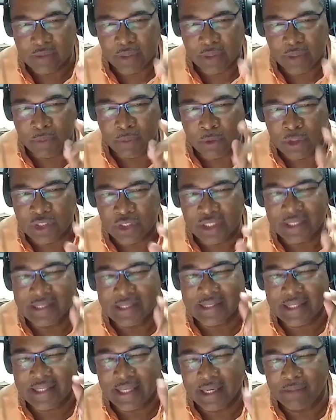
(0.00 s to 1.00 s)
but the
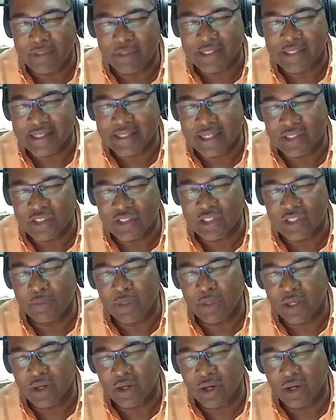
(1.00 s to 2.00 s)
Portuguese came essentially
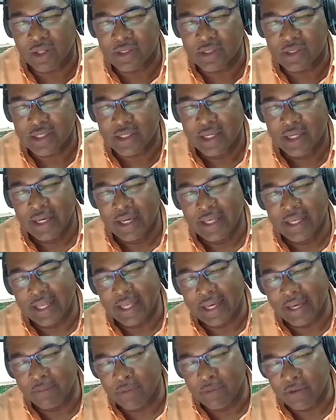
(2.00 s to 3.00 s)
because
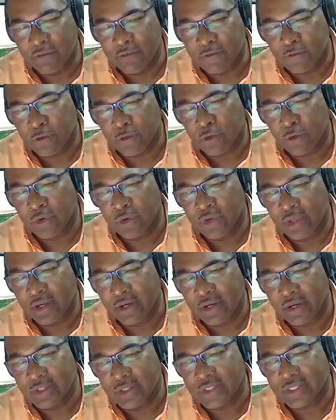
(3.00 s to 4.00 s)
there had been 4
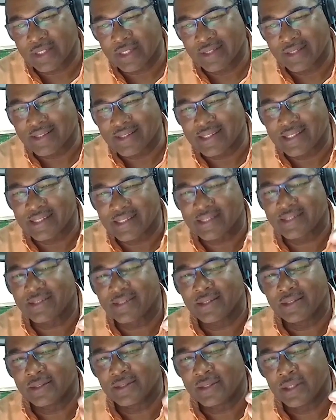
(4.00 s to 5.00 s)
years
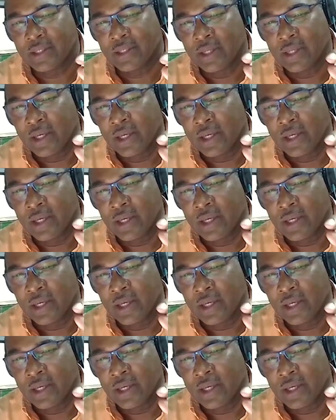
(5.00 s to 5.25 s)
consistent